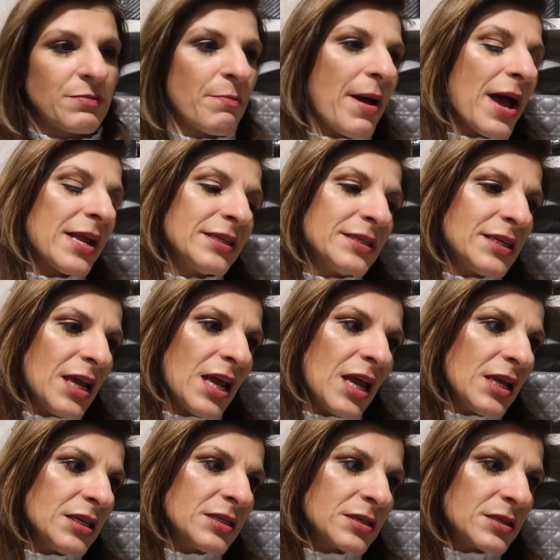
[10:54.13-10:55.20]
bad
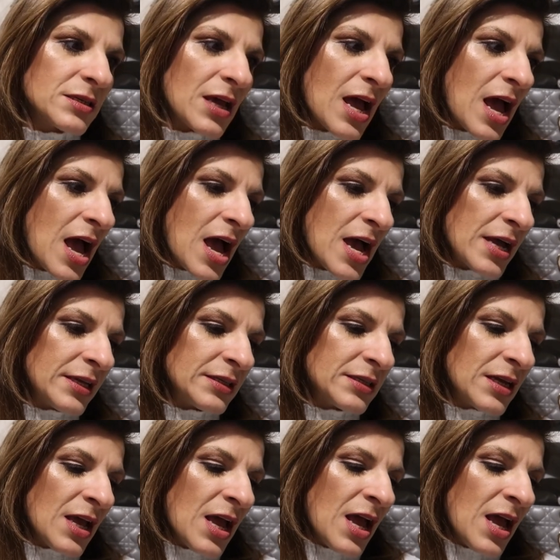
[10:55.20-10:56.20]
days, and